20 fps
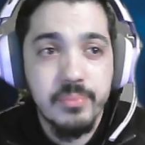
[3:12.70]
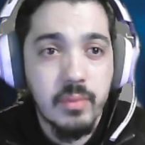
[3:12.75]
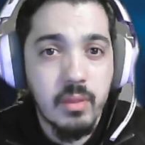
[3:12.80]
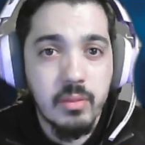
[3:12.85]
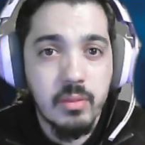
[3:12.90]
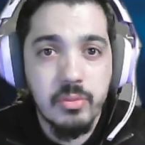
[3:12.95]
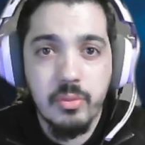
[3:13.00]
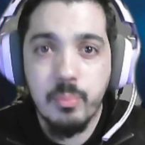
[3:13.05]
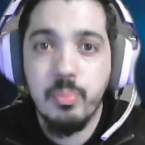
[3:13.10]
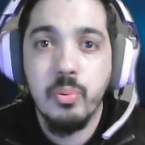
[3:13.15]

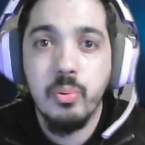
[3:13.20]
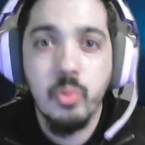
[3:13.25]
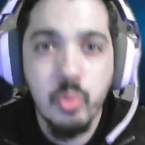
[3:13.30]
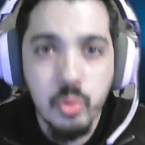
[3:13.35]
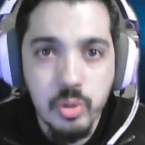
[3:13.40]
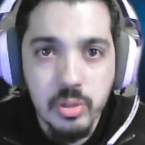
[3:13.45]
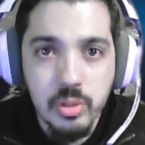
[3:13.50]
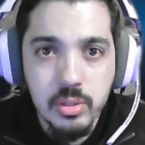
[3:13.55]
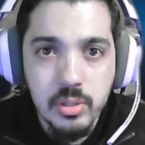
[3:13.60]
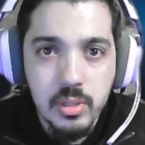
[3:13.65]
the
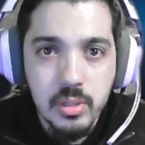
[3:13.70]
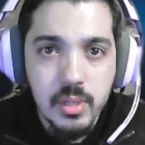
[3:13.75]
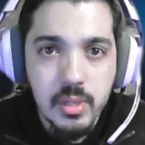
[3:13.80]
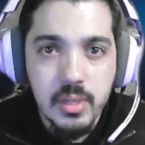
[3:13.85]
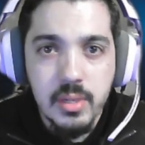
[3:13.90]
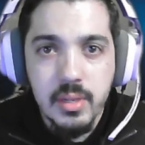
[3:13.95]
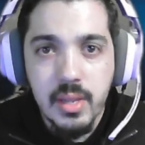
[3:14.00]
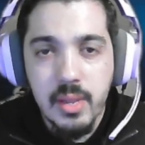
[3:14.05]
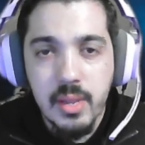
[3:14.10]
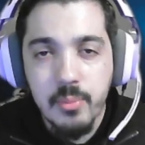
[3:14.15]
pool
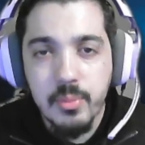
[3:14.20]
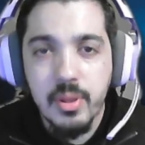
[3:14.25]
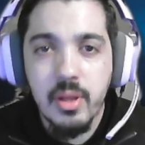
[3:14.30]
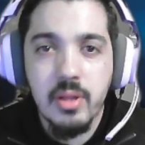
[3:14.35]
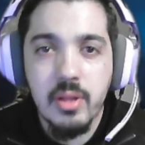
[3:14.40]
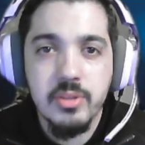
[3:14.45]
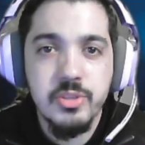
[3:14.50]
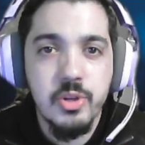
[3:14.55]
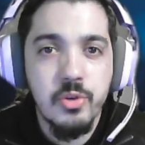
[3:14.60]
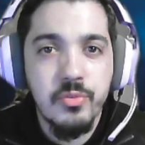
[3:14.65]
and we all
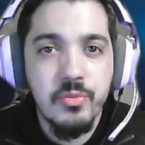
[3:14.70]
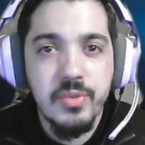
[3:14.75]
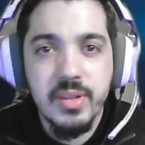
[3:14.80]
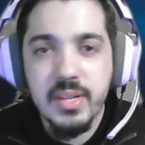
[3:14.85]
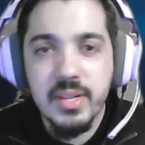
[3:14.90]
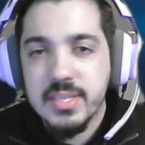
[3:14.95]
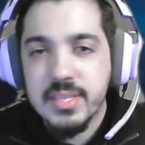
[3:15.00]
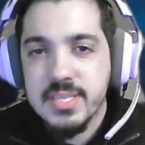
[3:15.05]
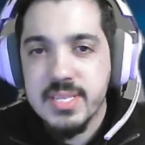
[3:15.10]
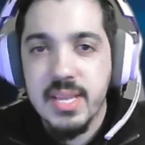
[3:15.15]
dove in at
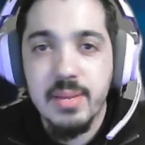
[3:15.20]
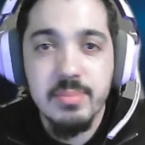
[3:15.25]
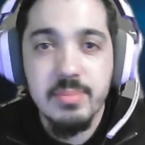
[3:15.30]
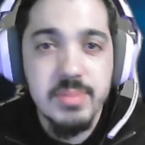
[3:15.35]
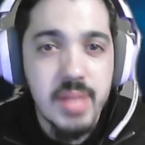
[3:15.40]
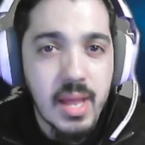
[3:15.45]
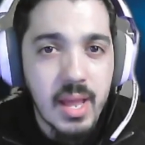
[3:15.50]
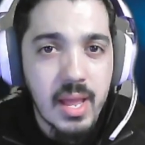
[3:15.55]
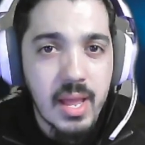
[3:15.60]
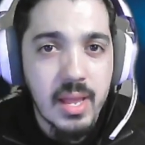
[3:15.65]
the same
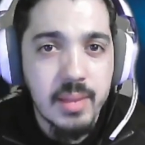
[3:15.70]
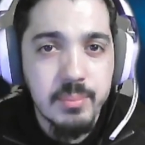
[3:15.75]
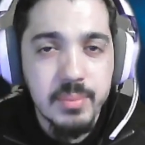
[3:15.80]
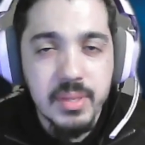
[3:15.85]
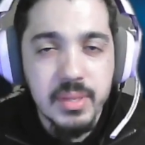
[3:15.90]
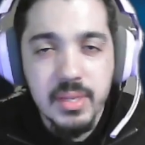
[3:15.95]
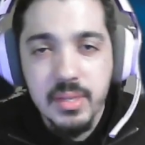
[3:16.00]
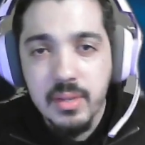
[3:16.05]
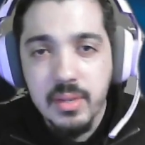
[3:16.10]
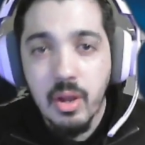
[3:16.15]
time,
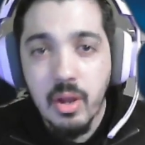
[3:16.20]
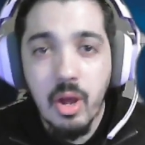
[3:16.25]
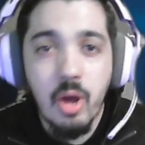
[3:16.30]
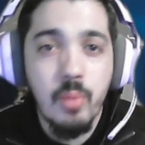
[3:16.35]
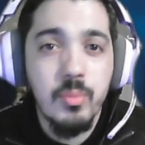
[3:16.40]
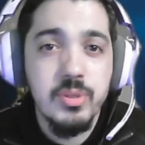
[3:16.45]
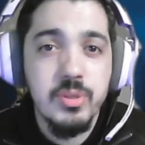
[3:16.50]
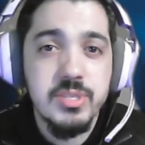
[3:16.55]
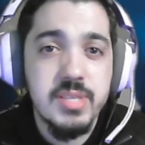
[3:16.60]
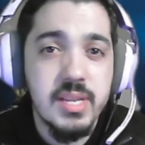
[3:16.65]

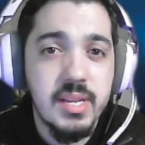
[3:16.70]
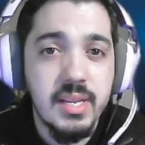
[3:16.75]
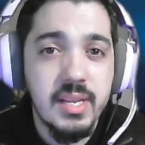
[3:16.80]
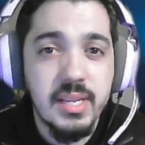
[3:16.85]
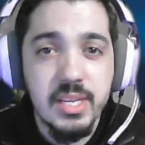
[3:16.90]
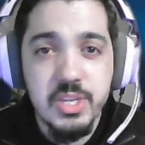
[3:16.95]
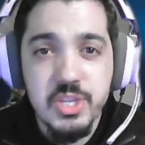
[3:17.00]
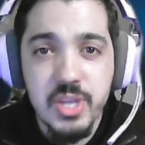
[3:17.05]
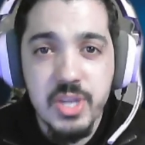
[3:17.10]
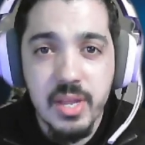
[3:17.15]
almost hitting
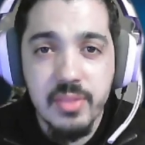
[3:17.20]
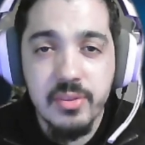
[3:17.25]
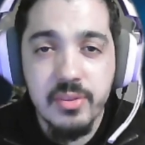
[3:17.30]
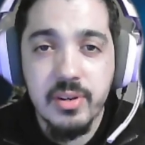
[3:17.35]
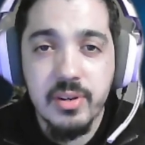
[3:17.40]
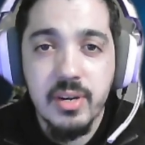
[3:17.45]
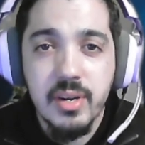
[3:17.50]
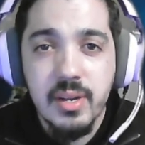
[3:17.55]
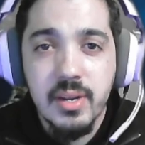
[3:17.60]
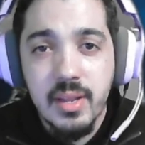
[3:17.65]
each other,
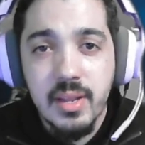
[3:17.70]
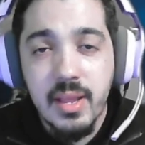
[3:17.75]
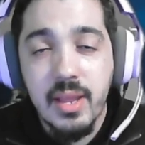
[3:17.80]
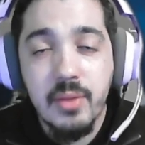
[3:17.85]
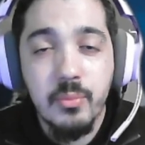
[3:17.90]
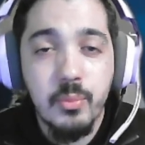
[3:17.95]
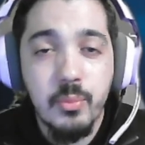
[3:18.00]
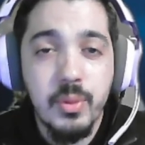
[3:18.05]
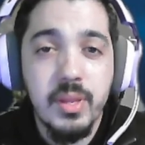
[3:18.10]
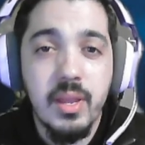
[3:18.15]
and
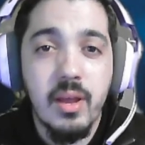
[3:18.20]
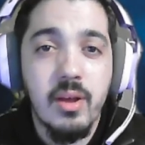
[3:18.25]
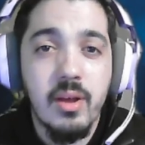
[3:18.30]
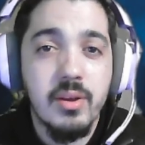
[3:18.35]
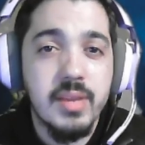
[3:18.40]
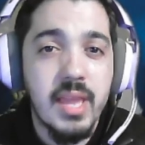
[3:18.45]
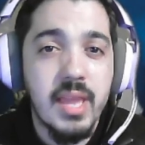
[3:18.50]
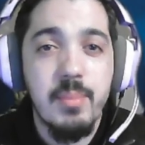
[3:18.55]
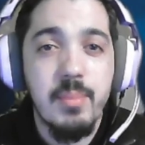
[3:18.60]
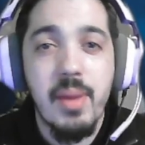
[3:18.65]
we all
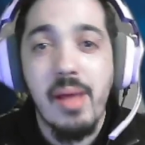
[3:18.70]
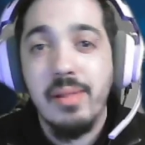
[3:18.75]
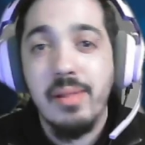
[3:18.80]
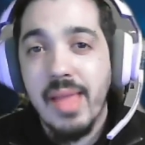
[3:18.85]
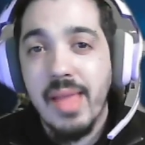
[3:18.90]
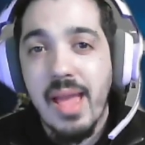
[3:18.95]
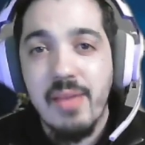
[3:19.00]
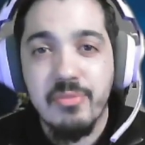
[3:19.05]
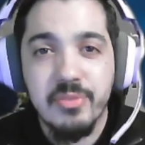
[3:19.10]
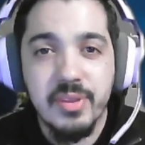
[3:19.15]
came out
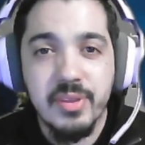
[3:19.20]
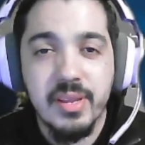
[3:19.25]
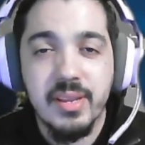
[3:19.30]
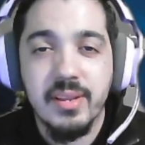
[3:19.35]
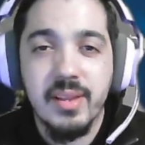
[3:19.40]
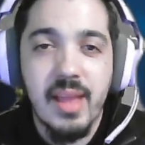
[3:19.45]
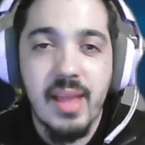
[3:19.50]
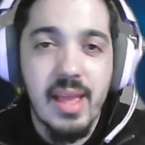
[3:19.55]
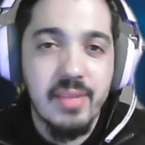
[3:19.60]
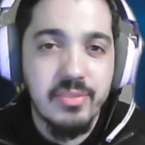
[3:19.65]
laughing
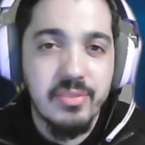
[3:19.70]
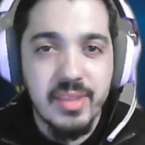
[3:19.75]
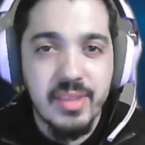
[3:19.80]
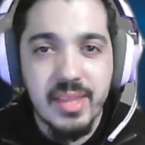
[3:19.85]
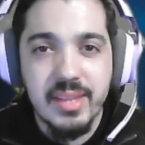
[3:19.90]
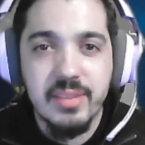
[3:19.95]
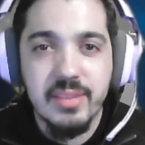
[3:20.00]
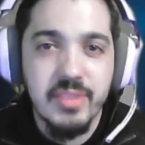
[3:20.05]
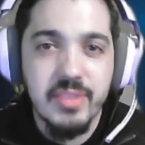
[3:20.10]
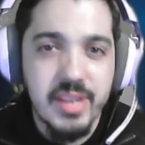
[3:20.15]
at the end
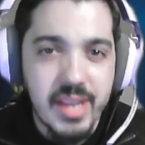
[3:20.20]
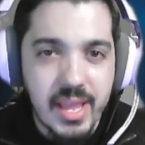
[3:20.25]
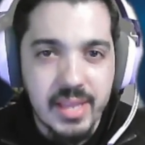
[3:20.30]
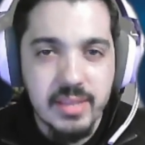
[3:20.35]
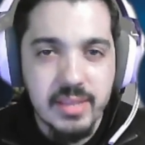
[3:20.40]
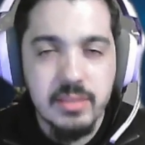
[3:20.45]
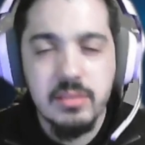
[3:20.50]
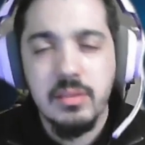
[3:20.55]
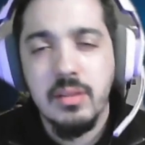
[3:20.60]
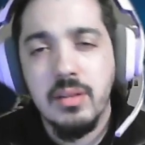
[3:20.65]
of the night.
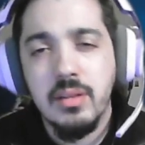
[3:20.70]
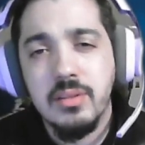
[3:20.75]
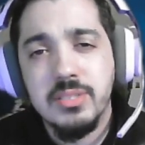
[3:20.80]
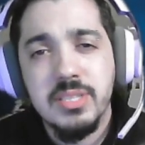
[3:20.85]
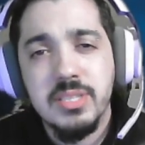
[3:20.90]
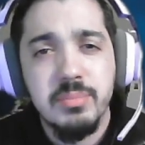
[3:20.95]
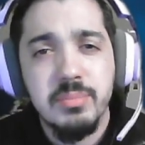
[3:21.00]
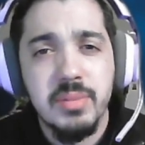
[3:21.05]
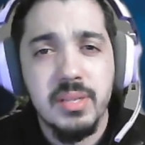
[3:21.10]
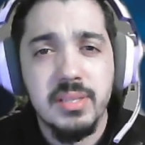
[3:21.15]
You know,
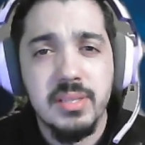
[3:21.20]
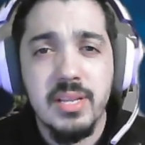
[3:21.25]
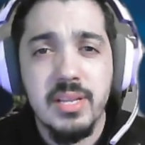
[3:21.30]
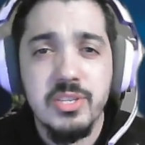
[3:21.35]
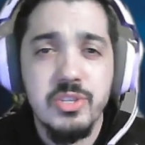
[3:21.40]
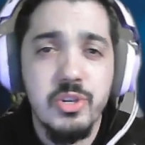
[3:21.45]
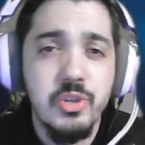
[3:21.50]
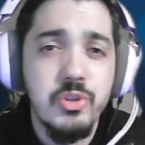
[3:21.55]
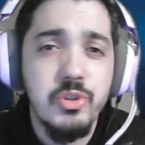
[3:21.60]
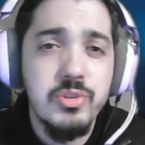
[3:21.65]
something like that. So
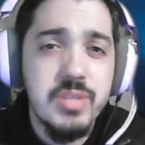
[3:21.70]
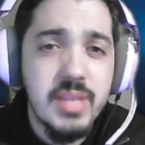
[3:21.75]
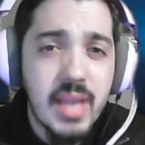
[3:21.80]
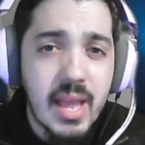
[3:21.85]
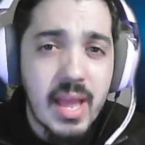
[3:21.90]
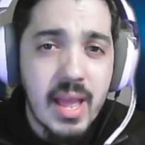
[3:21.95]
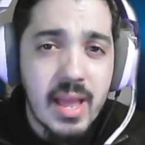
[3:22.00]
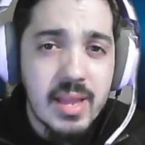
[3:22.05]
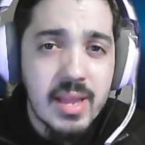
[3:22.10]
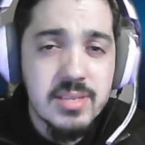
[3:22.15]
you're using
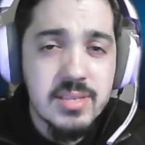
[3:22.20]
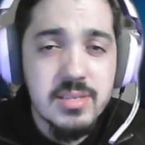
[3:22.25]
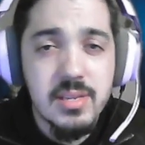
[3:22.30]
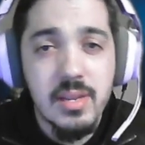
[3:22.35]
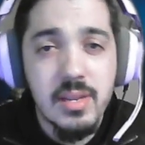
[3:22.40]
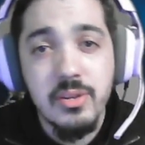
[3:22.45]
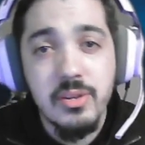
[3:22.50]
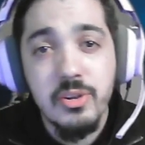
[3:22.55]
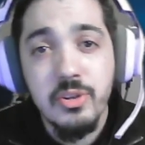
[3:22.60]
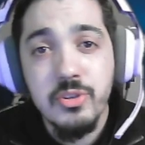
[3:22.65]
I's and
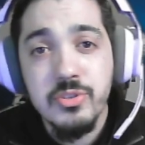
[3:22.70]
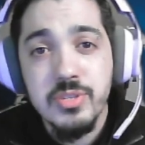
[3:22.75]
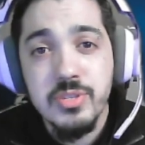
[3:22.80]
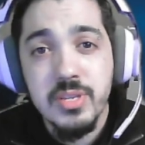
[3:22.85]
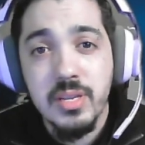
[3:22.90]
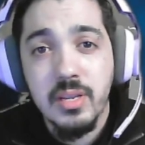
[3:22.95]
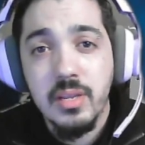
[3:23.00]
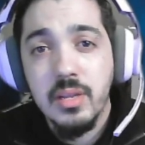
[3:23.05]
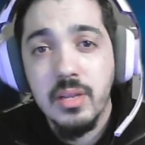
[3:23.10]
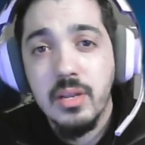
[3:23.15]
you're
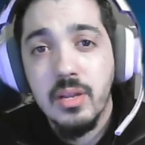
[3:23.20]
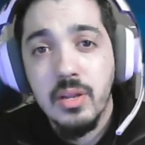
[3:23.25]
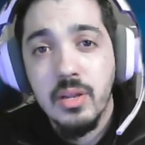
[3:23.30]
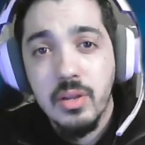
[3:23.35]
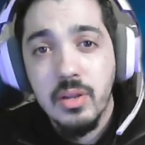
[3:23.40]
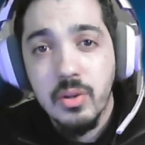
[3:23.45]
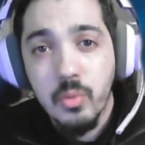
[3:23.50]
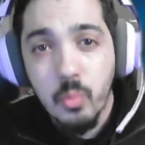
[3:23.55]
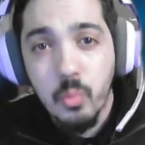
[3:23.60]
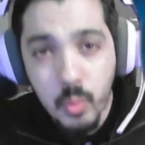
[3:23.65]
using
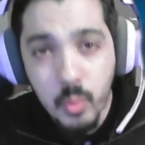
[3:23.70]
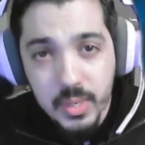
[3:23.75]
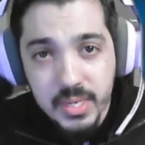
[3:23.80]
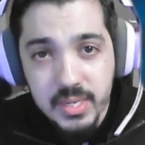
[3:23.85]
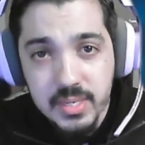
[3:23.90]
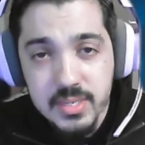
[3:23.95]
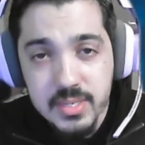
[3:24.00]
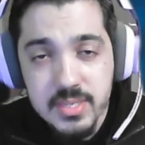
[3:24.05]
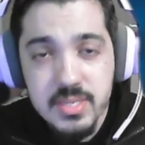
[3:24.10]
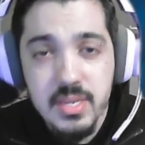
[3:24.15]

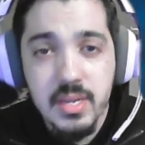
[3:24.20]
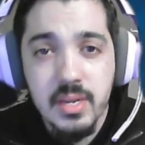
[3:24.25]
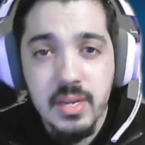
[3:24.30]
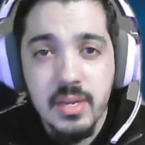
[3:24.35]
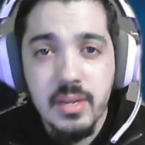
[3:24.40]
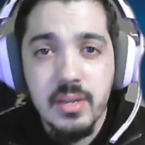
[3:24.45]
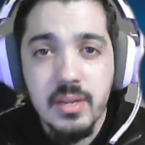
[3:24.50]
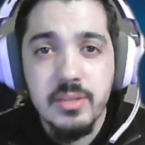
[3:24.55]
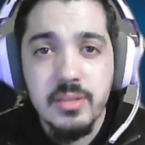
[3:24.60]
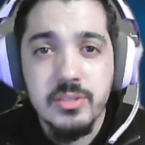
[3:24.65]
we's
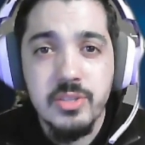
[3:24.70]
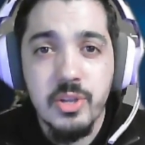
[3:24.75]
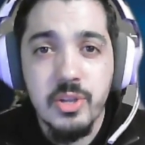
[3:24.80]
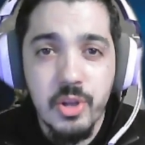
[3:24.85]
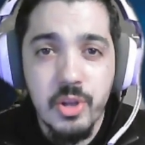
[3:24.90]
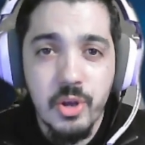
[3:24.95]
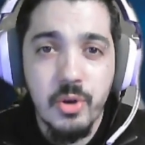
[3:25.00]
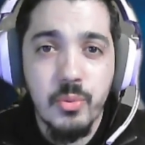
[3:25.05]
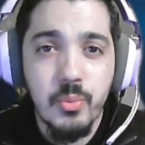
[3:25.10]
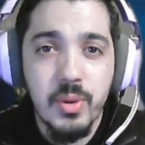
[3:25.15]
to
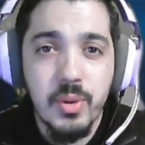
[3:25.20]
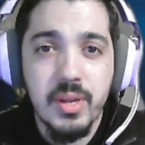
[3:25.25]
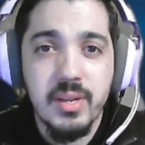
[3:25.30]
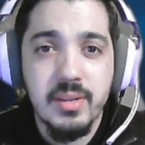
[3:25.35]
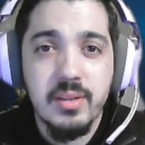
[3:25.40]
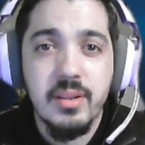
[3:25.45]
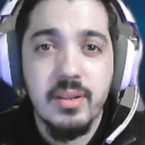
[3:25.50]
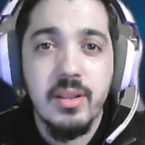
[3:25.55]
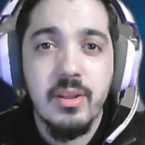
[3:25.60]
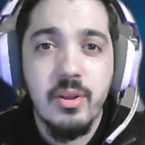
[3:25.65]
know what
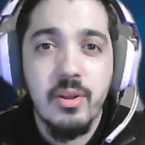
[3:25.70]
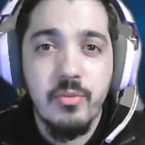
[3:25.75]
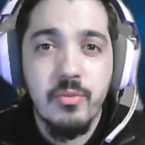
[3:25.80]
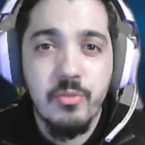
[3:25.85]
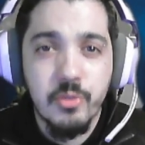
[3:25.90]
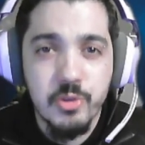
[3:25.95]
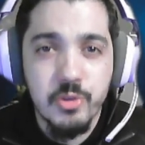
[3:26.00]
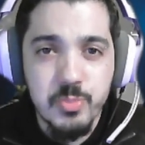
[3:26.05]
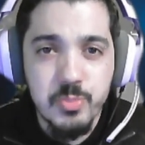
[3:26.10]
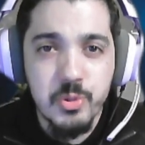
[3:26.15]

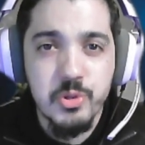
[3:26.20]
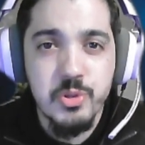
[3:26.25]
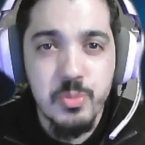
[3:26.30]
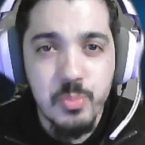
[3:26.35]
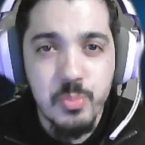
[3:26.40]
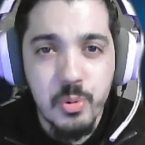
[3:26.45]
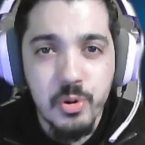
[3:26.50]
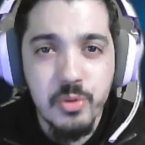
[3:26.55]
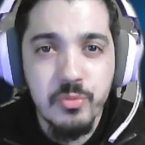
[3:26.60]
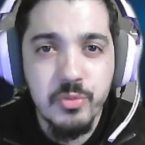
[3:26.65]
first person
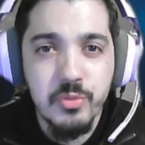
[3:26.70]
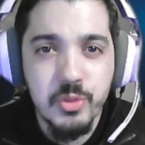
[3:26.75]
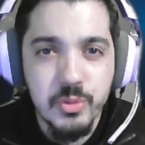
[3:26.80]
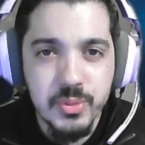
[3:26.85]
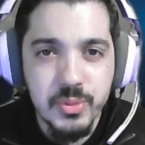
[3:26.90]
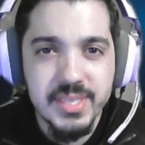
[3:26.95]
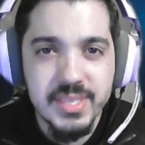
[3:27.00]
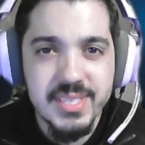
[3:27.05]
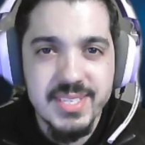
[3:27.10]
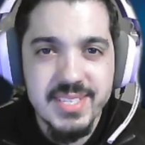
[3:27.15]
point of view
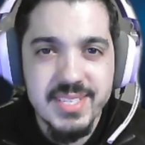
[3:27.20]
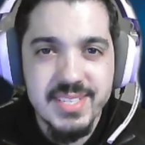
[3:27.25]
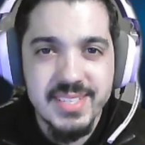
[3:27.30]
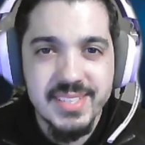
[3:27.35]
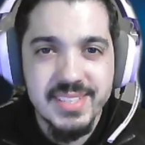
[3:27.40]
is.